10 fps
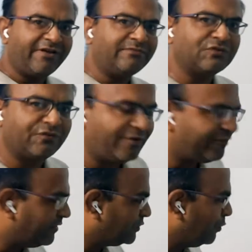frames of
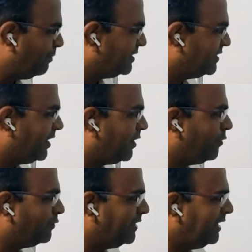reference could be studied
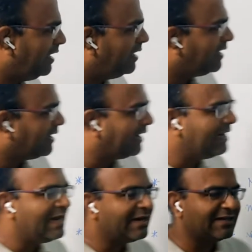using
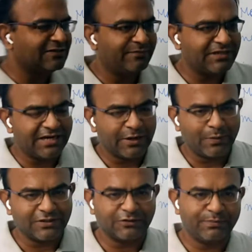Galilean transformation
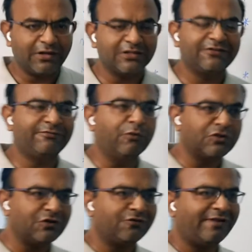equations, because if
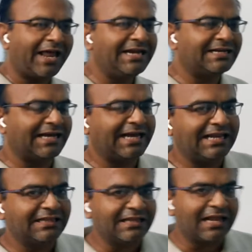motion of light
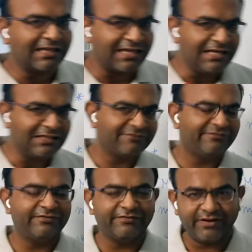in the ether
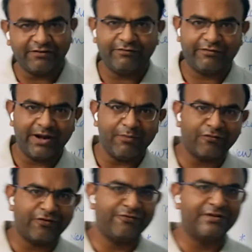frame
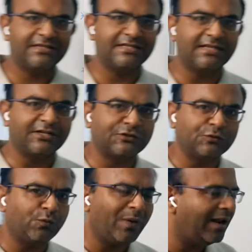of reference is
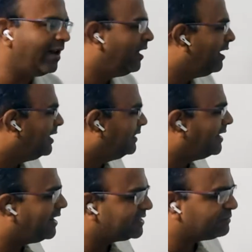understood well,
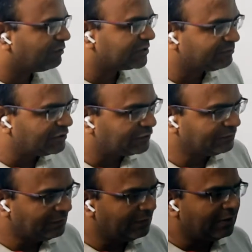then it is possible
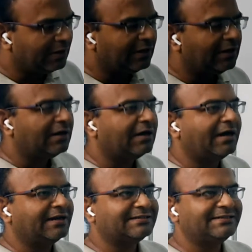to
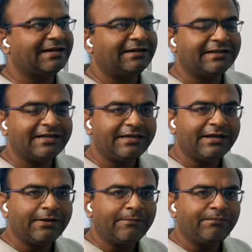understand the